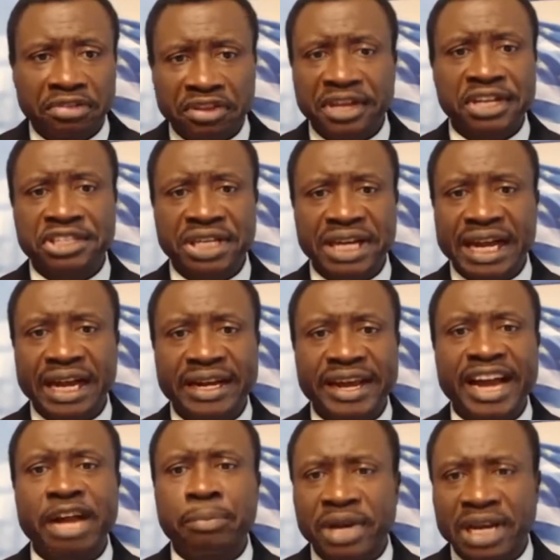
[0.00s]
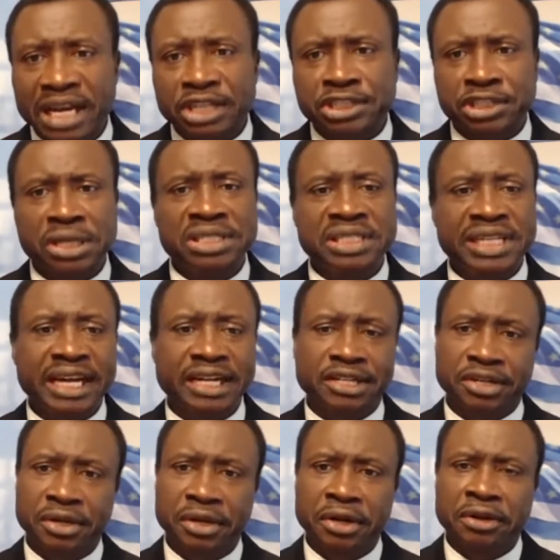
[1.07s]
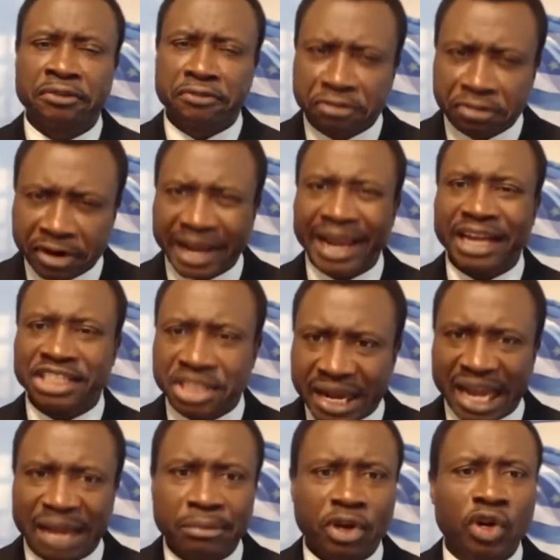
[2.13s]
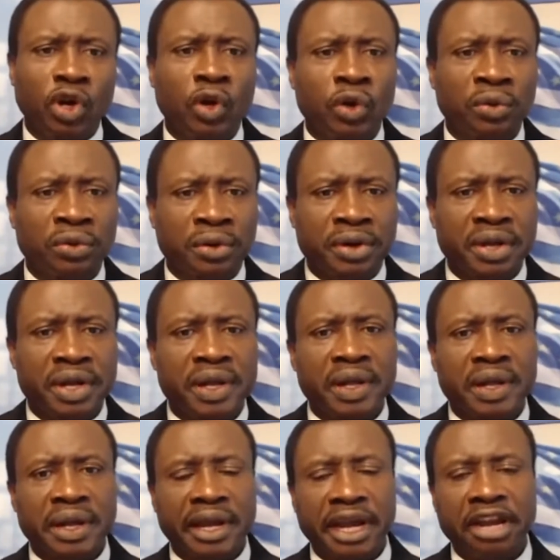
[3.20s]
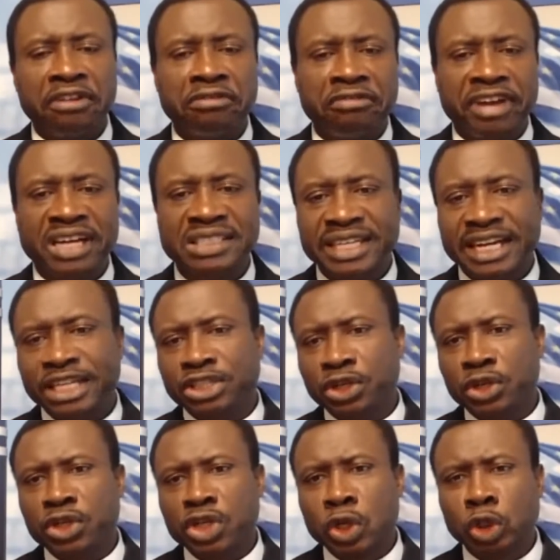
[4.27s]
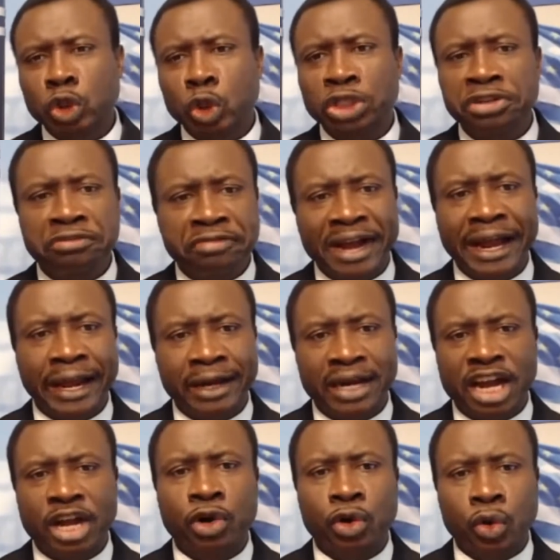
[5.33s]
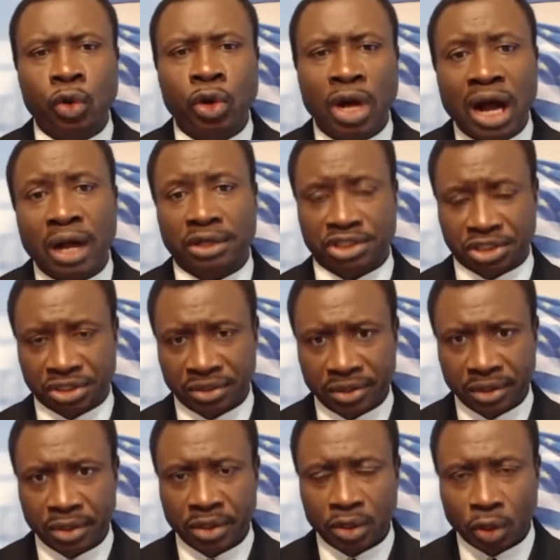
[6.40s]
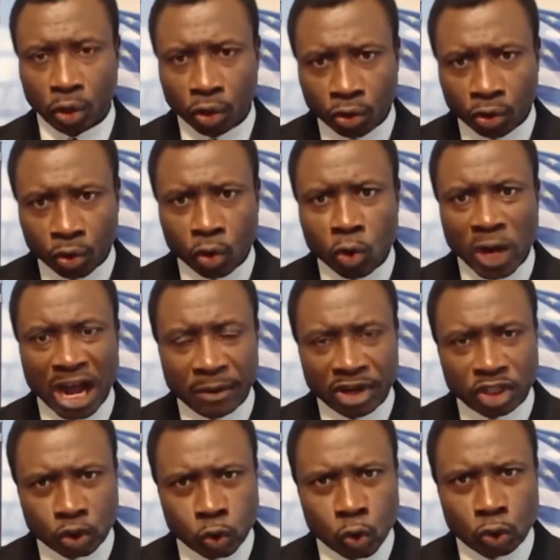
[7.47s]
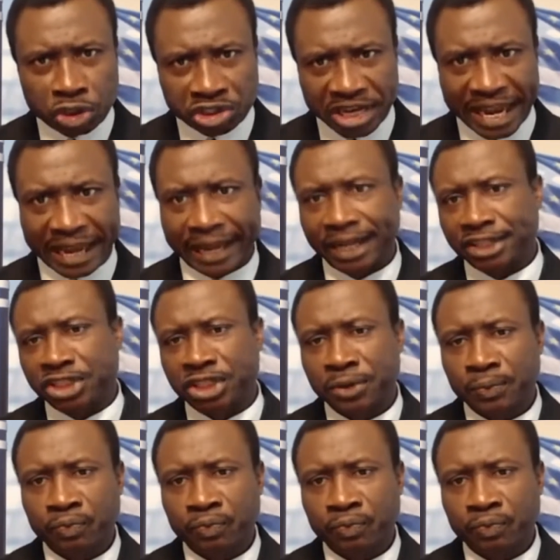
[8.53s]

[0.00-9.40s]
These appellations that French Cameroon invented to use to divide and rule us, or rule our two states.